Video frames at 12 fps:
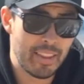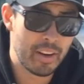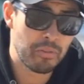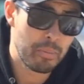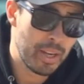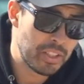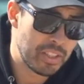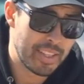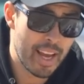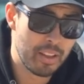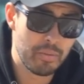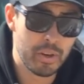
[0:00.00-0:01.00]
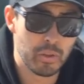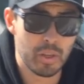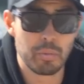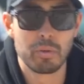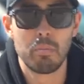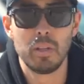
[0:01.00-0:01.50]
Their information is down in the video
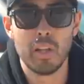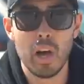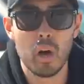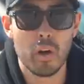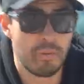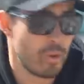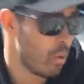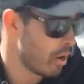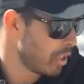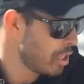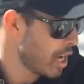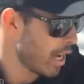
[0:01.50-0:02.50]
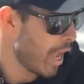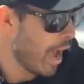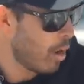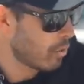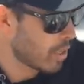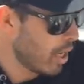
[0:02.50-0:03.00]
description below if you want to check
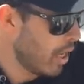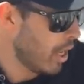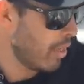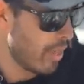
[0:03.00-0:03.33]
out uh,